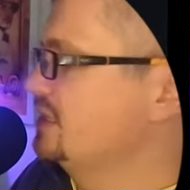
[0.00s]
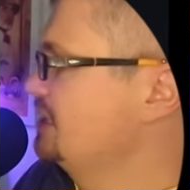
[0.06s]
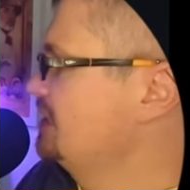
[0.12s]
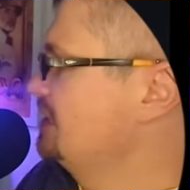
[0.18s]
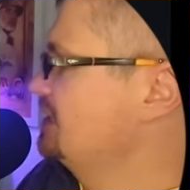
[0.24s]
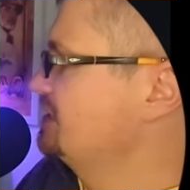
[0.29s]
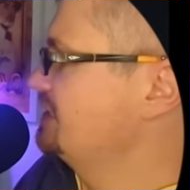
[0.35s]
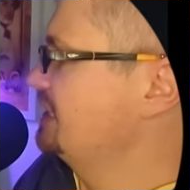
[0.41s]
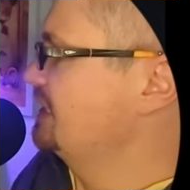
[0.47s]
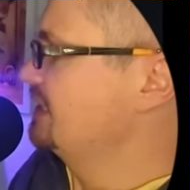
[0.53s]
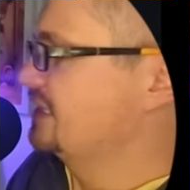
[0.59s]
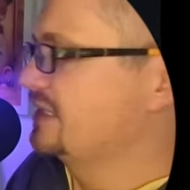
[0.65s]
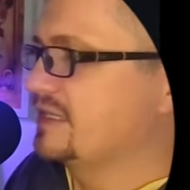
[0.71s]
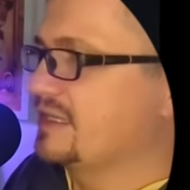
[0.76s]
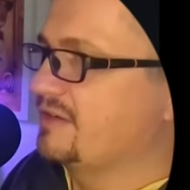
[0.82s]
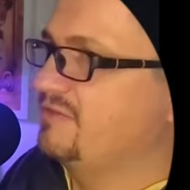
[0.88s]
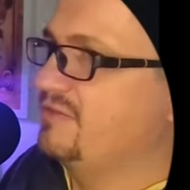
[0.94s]

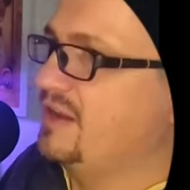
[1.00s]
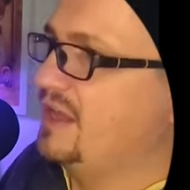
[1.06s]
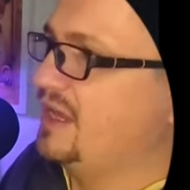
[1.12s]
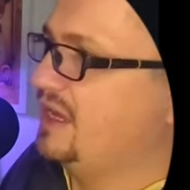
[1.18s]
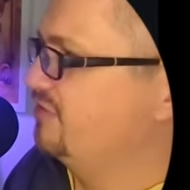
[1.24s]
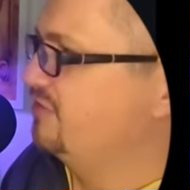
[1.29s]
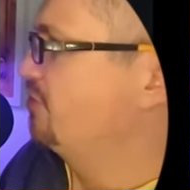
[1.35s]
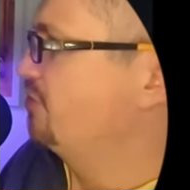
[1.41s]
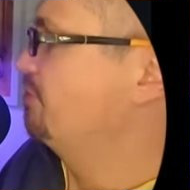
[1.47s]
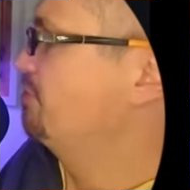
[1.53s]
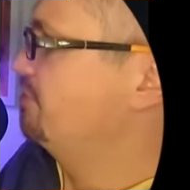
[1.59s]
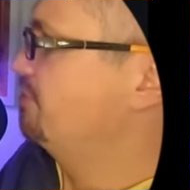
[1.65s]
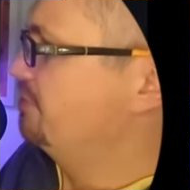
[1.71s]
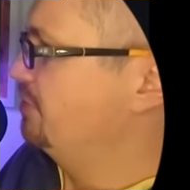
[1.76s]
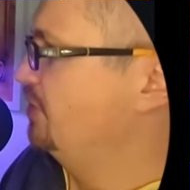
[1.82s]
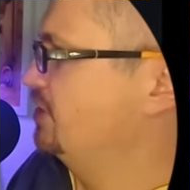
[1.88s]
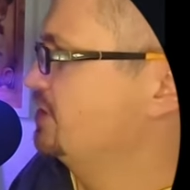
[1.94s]
sending the flag for
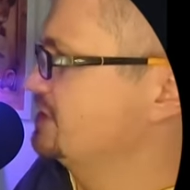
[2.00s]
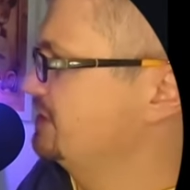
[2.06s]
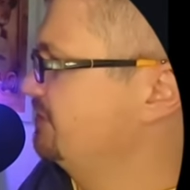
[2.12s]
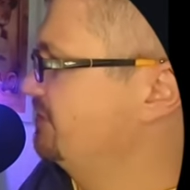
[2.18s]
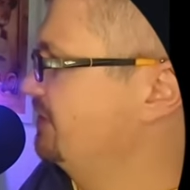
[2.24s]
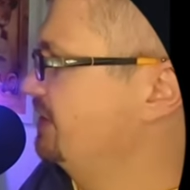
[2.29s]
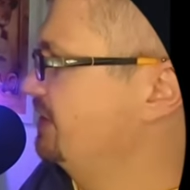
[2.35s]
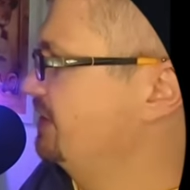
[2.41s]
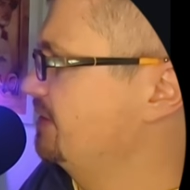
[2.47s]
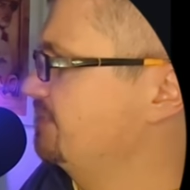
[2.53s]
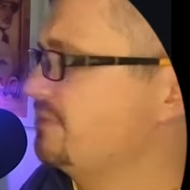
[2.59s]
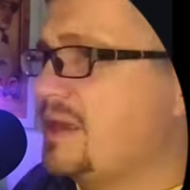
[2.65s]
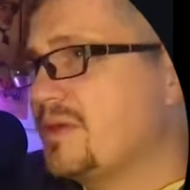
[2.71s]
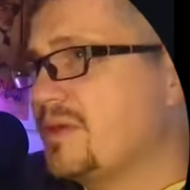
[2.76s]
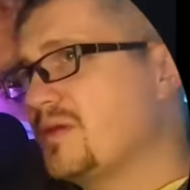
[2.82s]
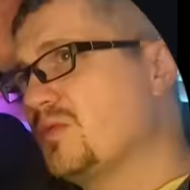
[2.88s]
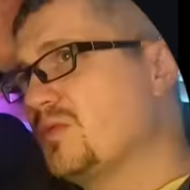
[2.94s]
proxy thing.
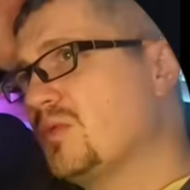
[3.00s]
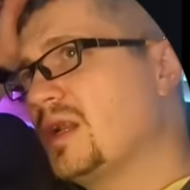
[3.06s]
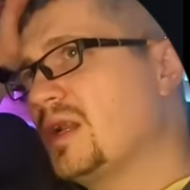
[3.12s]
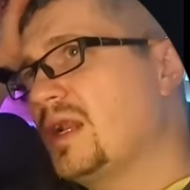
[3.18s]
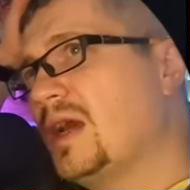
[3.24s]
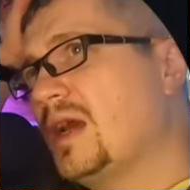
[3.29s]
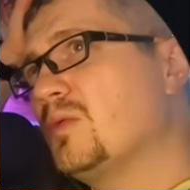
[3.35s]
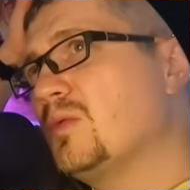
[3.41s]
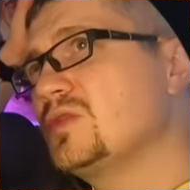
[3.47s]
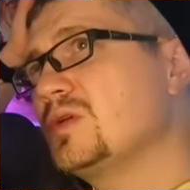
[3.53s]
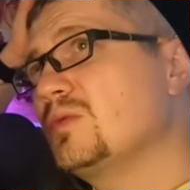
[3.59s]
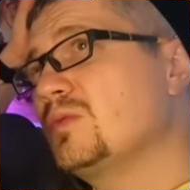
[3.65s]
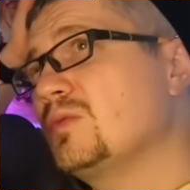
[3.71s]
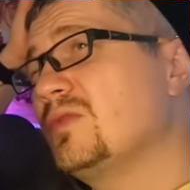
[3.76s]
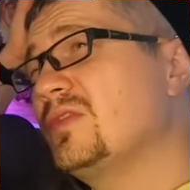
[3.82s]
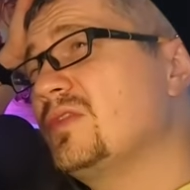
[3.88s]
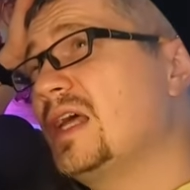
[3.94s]
Maybe when I was doing
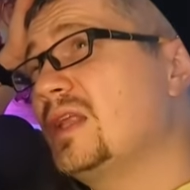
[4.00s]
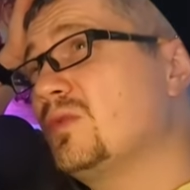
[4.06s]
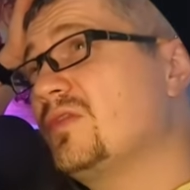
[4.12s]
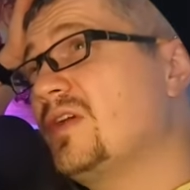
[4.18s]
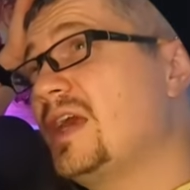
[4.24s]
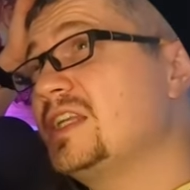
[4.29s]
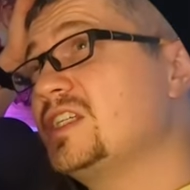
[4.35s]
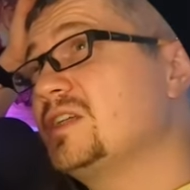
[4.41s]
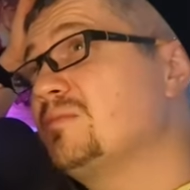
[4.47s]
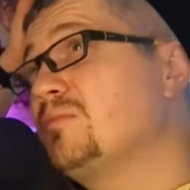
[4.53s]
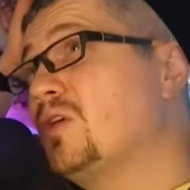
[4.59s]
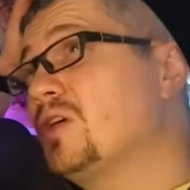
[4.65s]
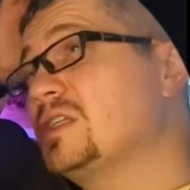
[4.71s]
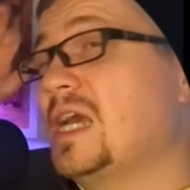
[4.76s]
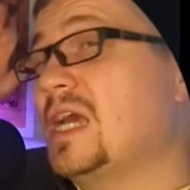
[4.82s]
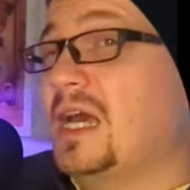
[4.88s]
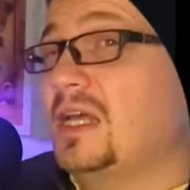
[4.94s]
with that with HTTP
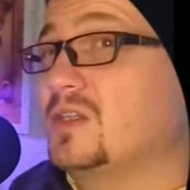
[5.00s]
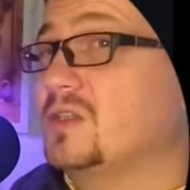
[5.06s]
proxy, I don't